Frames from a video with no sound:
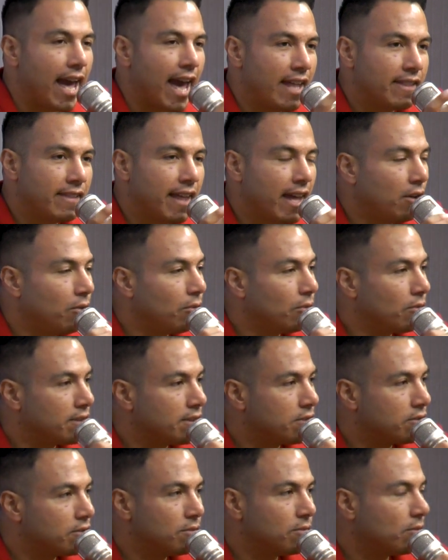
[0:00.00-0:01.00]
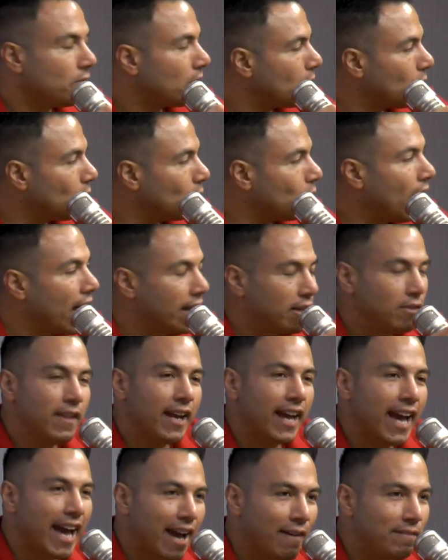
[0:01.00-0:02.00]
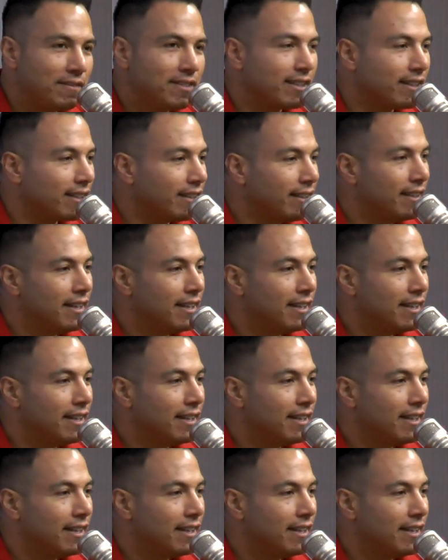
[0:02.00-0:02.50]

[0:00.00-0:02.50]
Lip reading: And they don't do. Why do they have to